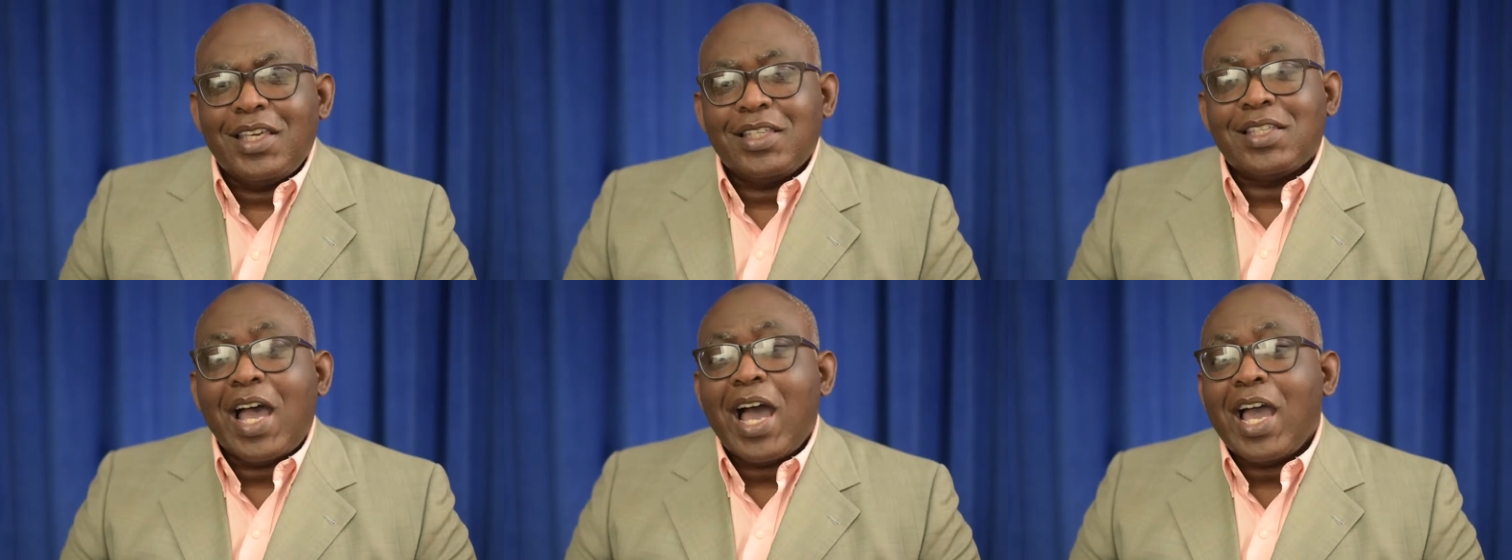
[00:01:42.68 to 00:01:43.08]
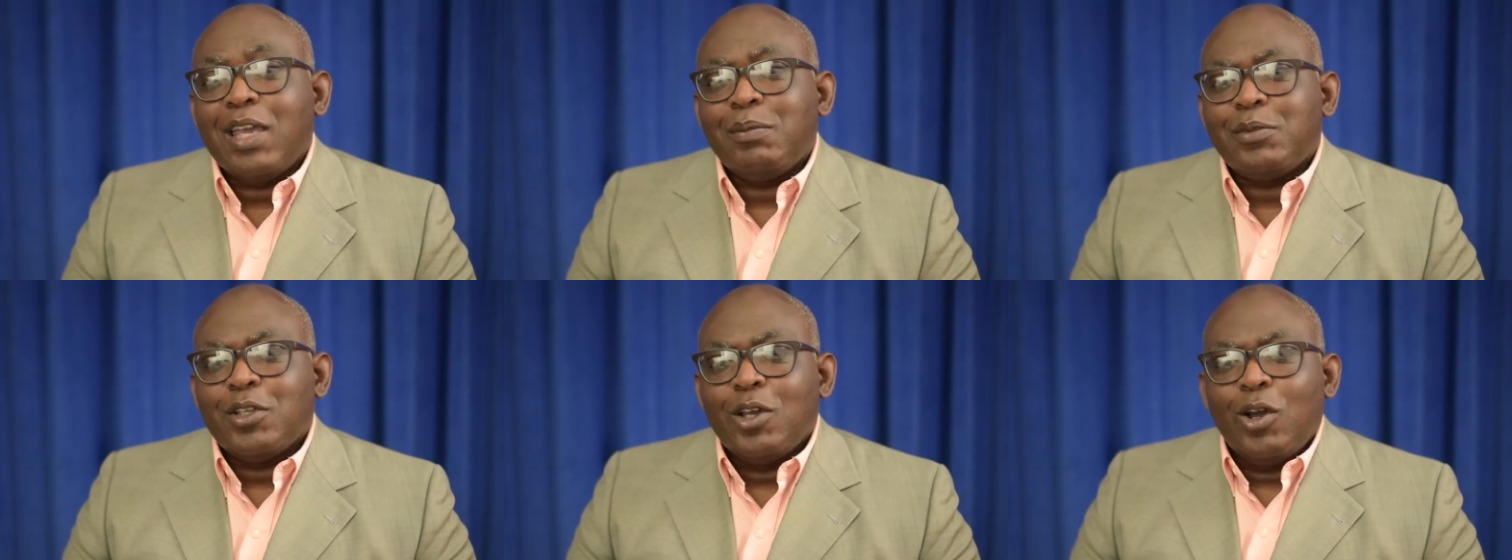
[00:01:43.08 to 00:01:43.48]
is
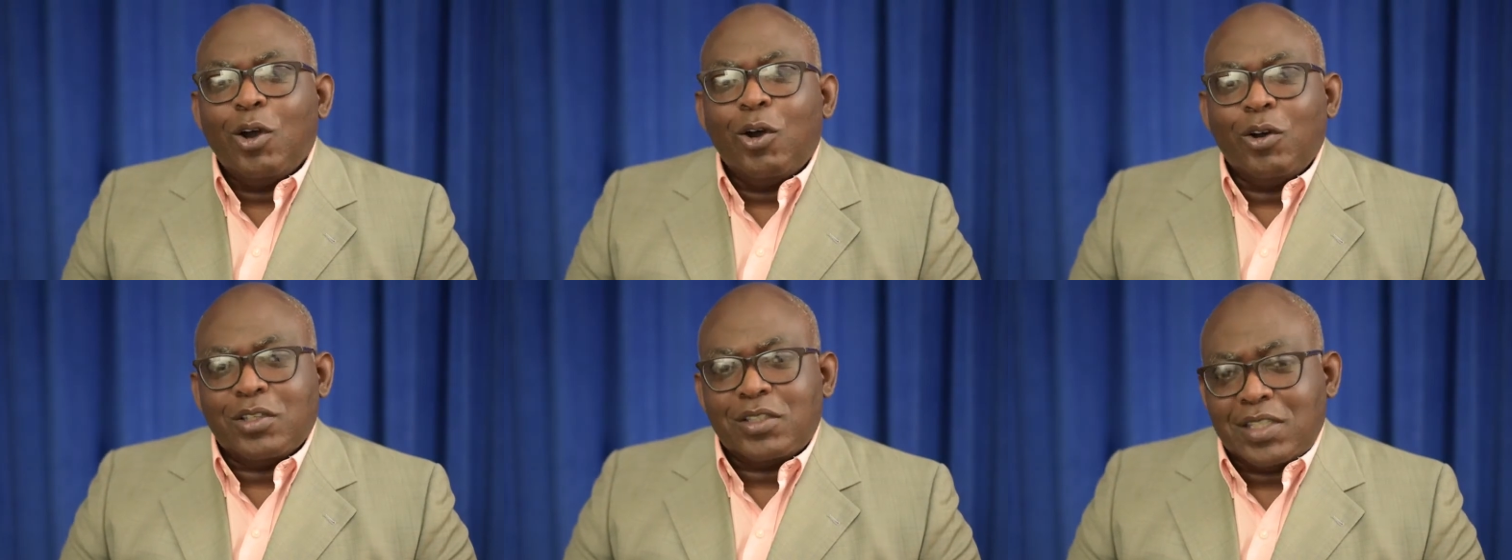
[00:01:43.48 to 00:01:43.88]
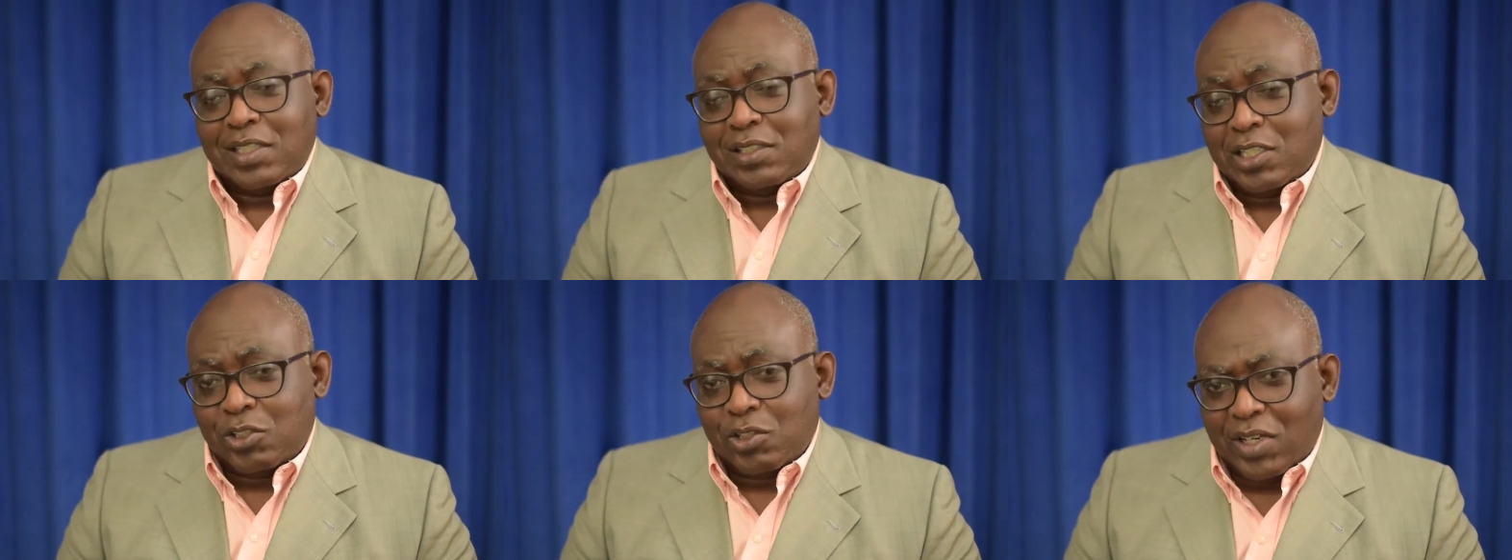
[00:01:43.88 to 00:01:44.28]
hyped or
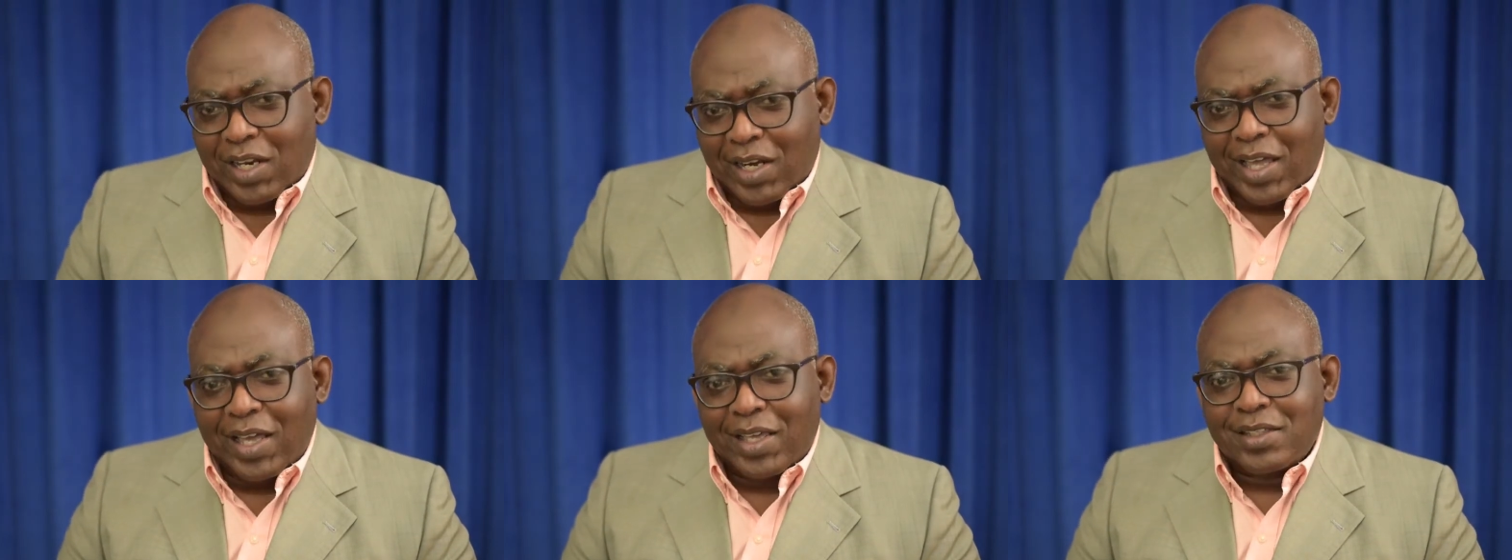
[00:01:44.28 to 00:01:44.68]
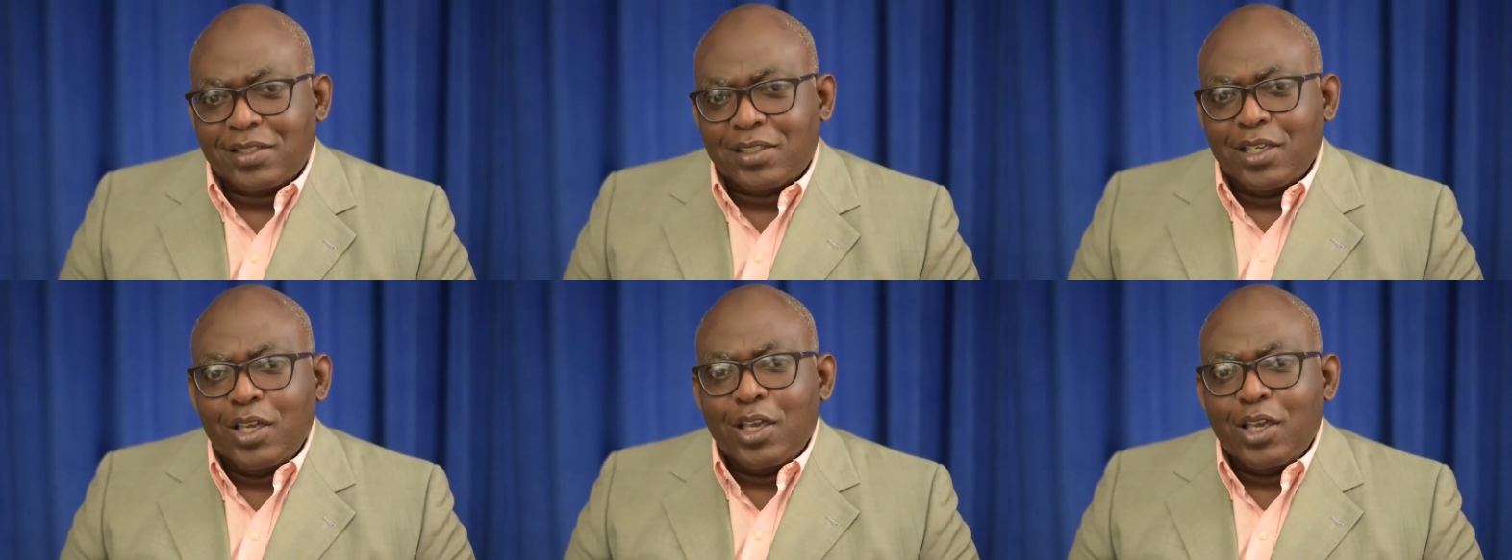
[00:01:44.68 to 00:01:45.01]
sensationalized.